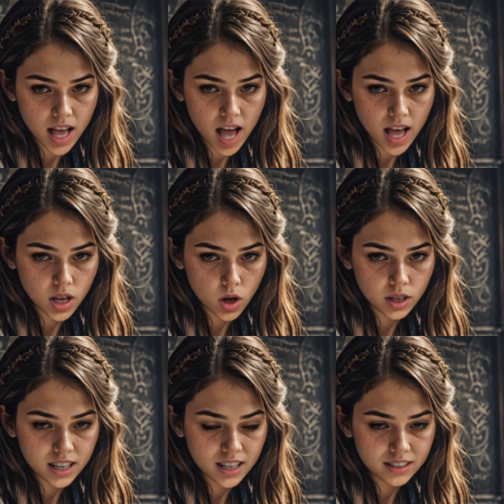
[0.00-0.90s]
I hope
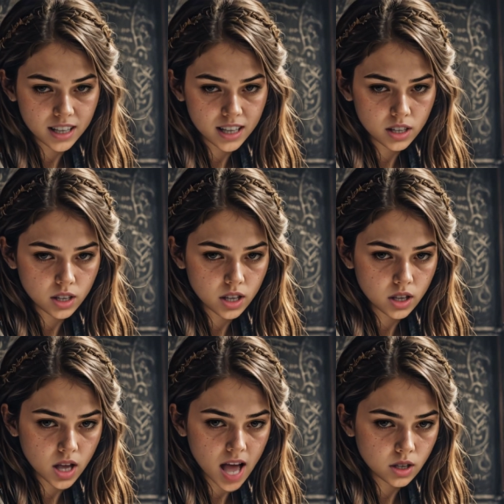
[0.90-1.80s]
he doesn't find a
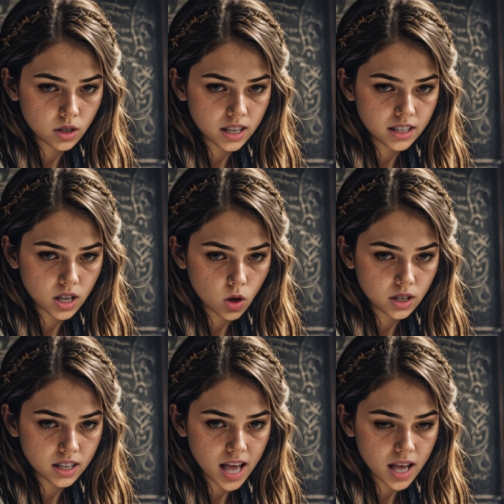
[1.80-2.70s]
girl. I would be so
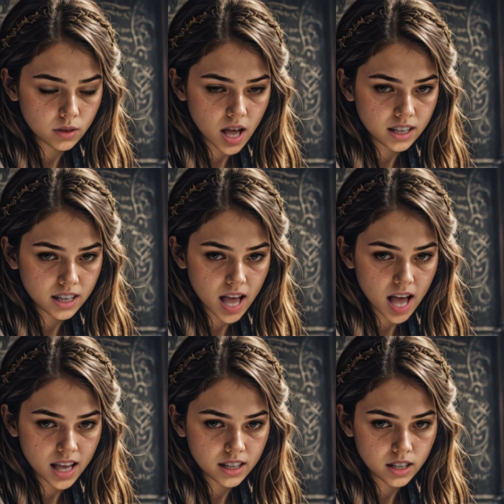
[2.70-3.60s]
upset I might
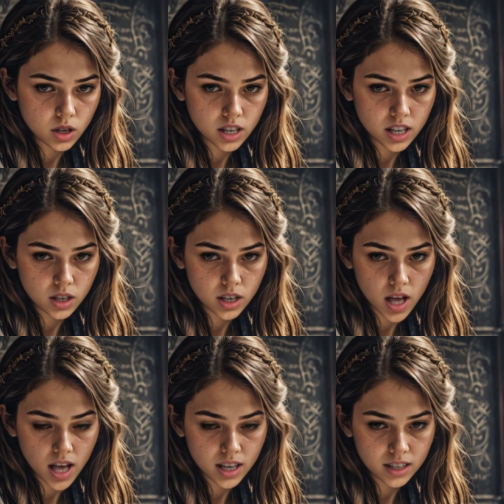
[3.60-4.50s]
die, or she will
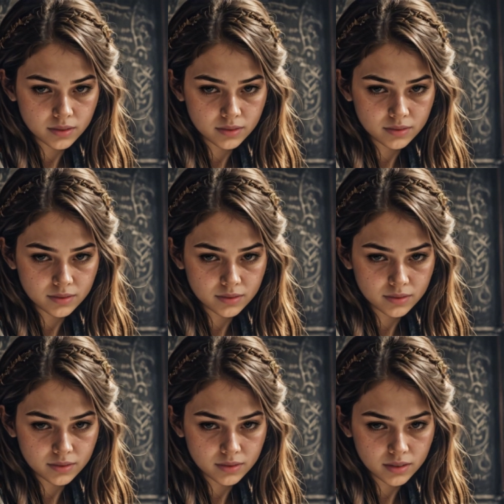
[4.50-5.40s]
lol.
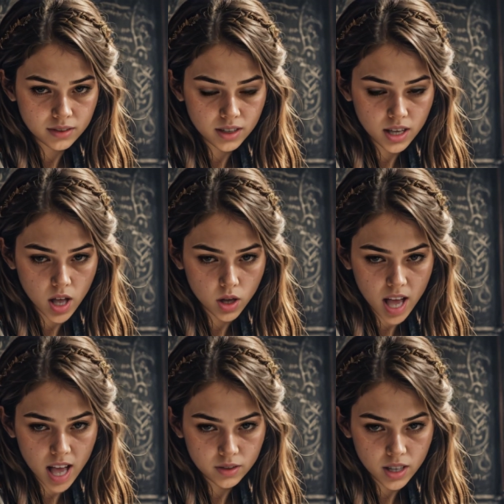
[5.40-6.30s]

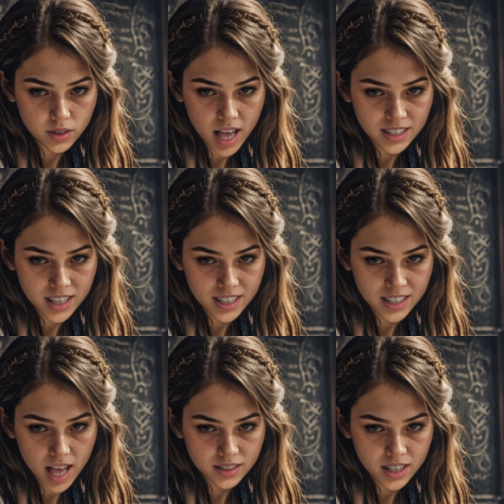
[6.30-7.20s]
Okay, my bestie is
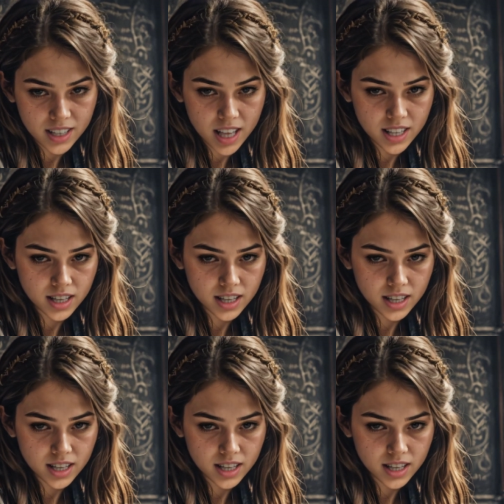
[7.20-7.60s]
downstairs